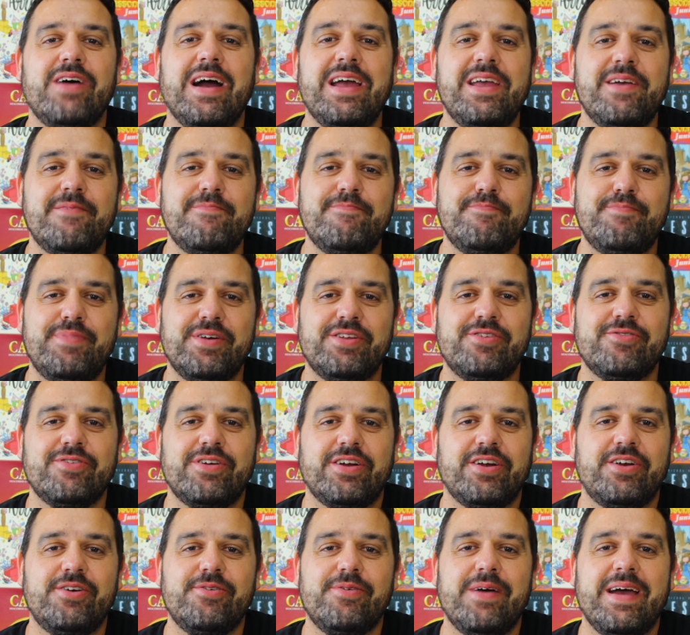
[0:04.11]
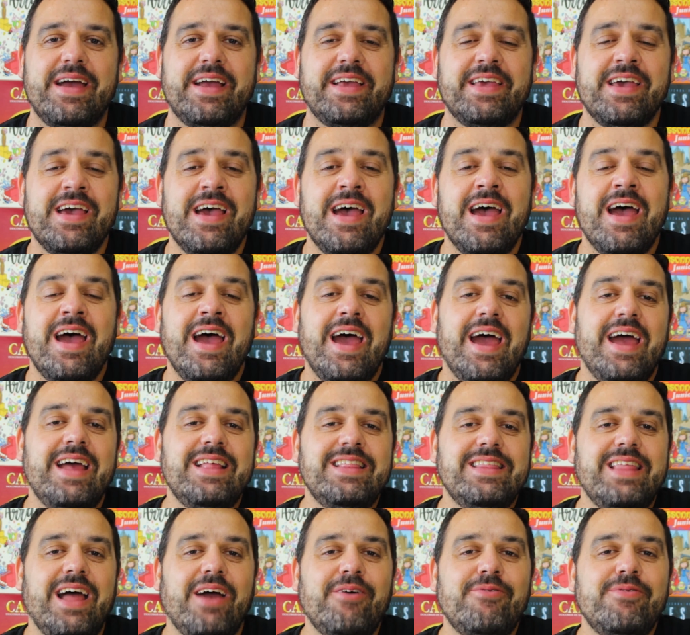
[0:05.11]
I am Pedro Kerouac
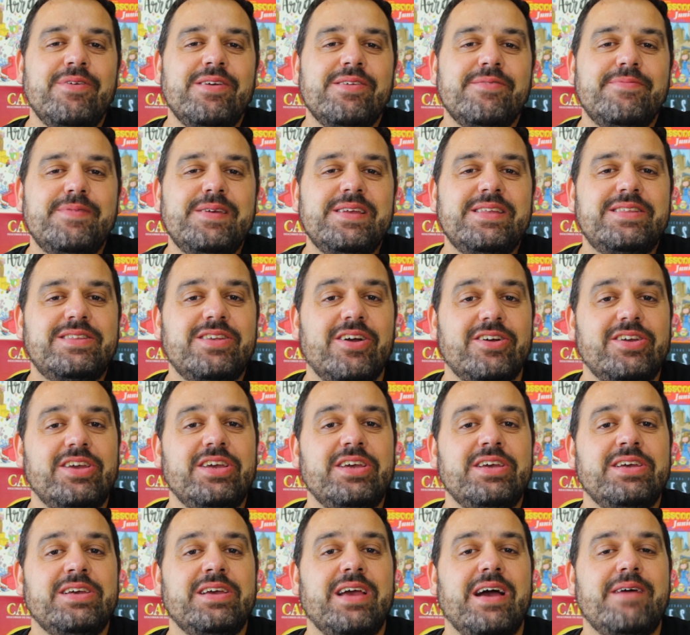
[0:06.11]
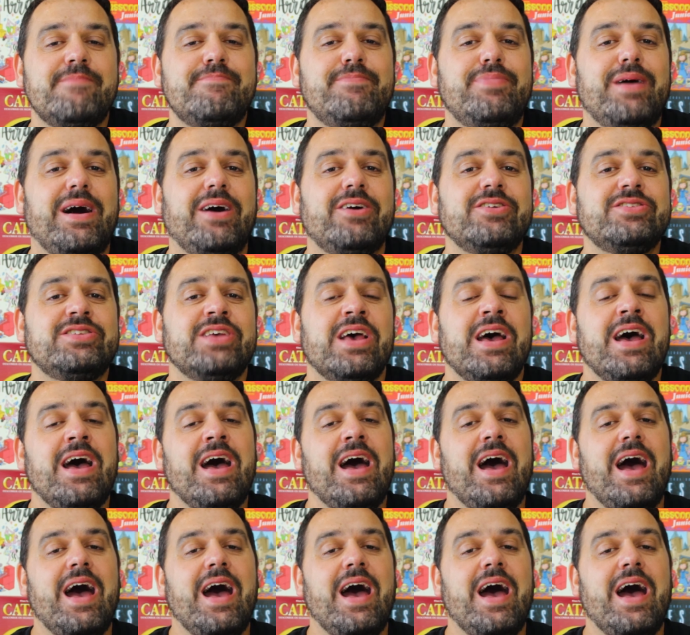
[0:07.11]
and I will be talking about